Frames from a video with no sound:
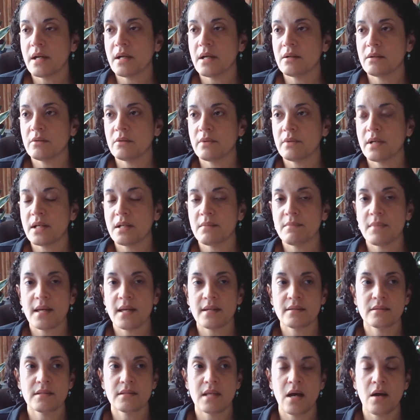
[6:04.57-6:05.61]
I had already
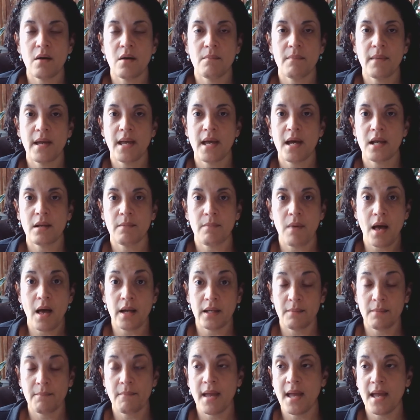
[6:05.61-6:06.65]
maxed out my
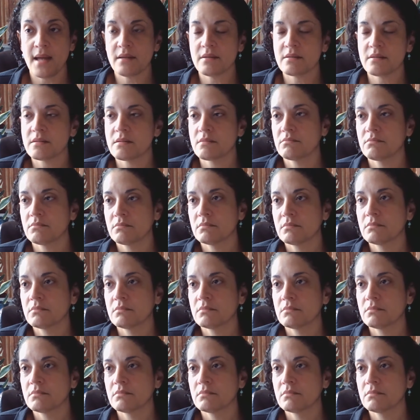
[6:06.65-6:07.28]
out-of-pocket max